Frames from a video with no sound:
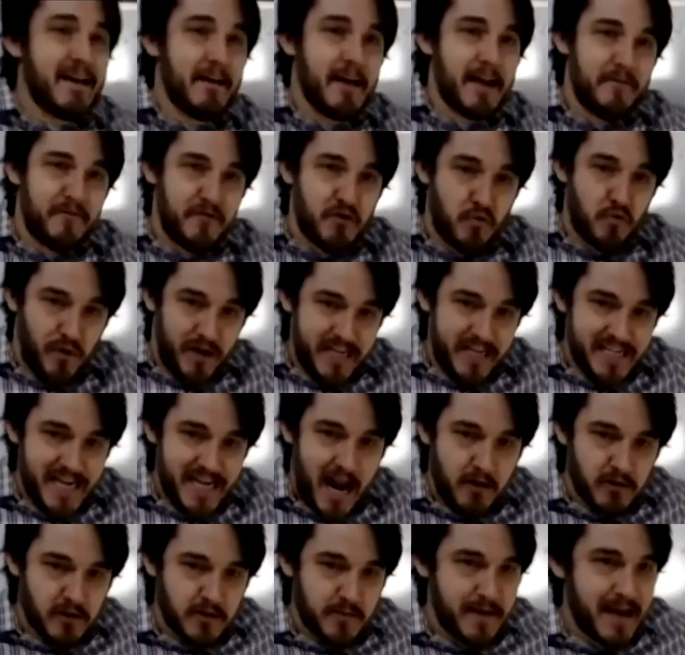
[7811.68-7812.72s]
If you reach
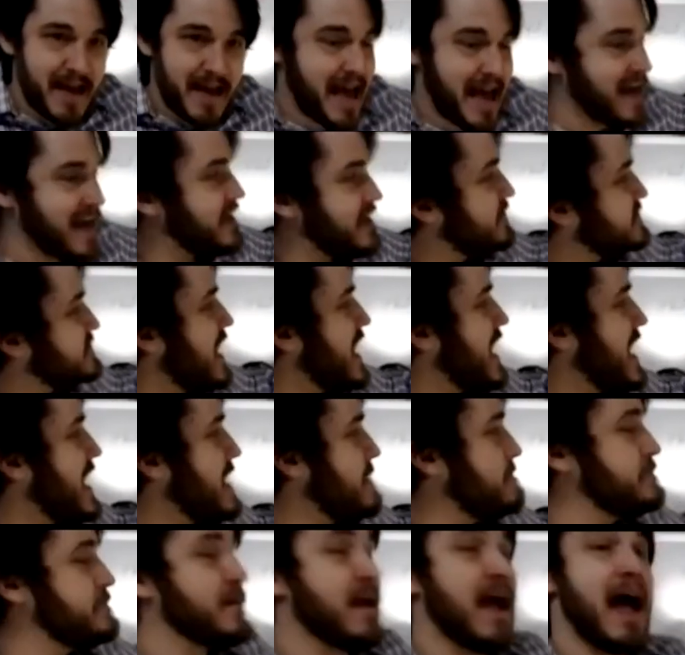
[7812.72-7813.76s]
out to me ahead of
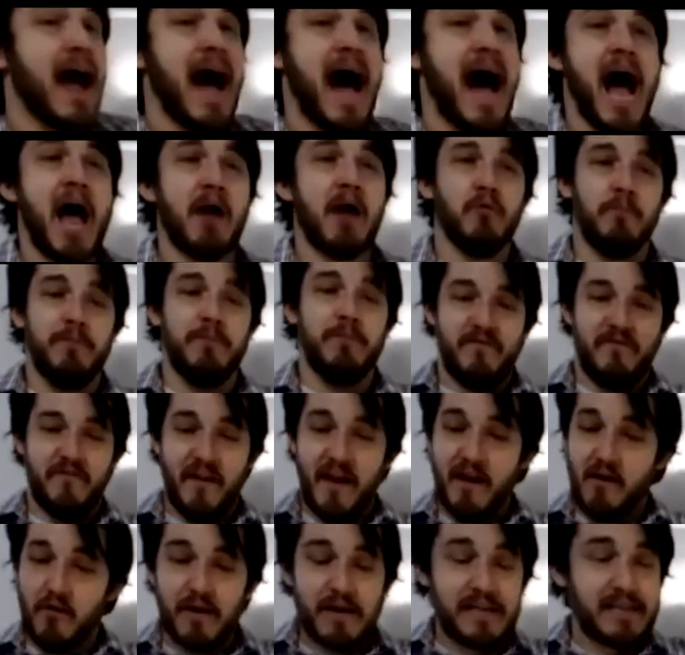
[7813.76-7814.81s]
time, I will be
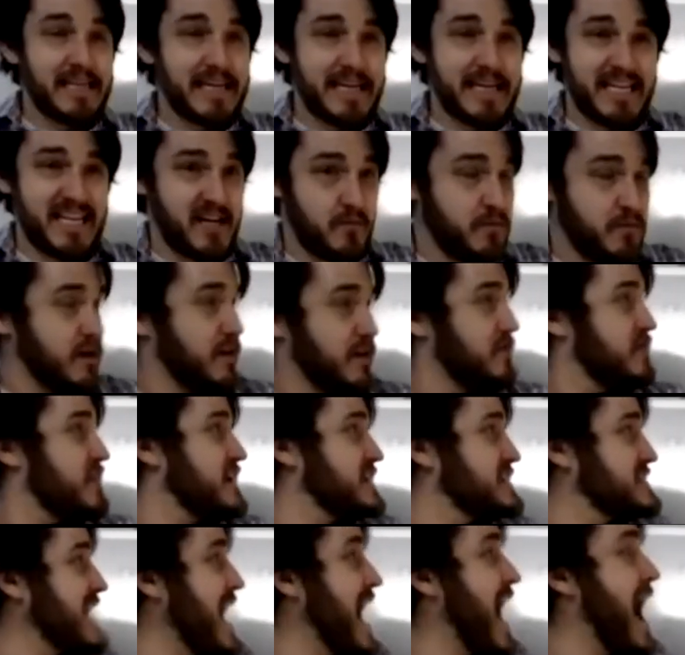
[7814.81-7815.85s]
very lenient with this.